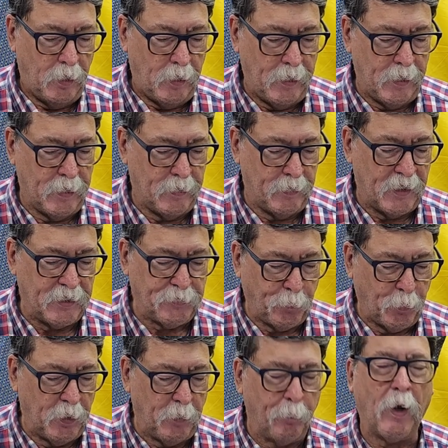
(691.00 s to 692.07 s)
and that's a
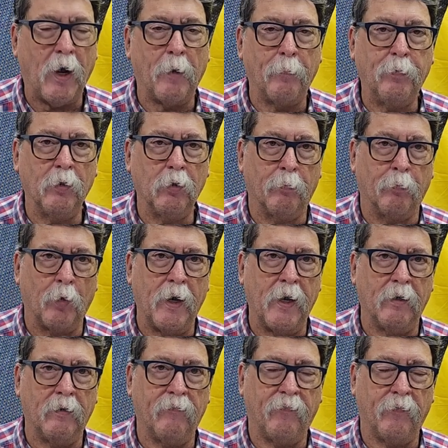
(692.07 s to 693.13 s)
pretty popular
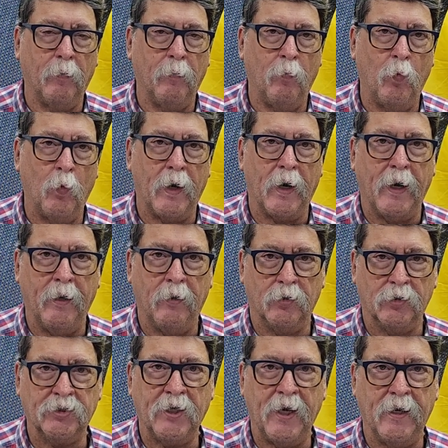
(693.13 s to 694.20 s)
brand from what I
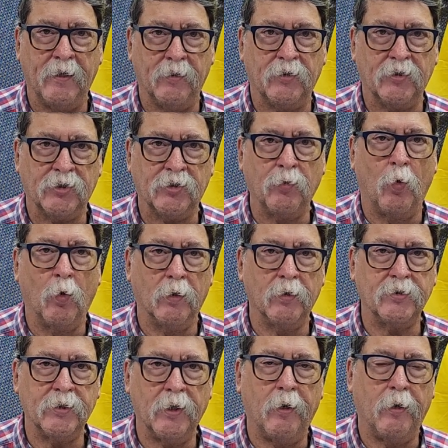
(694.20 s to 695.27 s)
understand at the store,
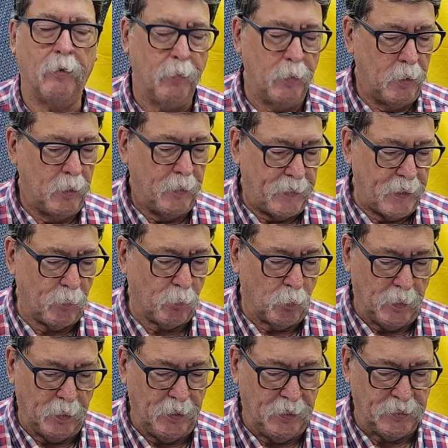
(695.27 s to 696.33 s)
so that
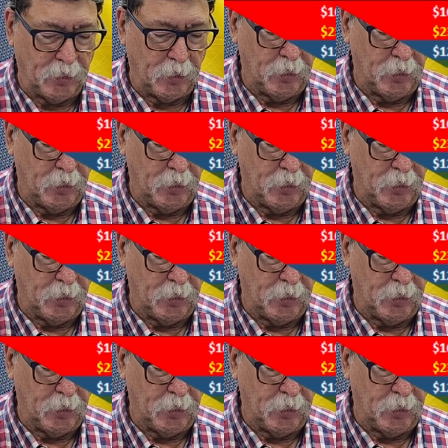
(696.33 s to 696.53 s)
really is a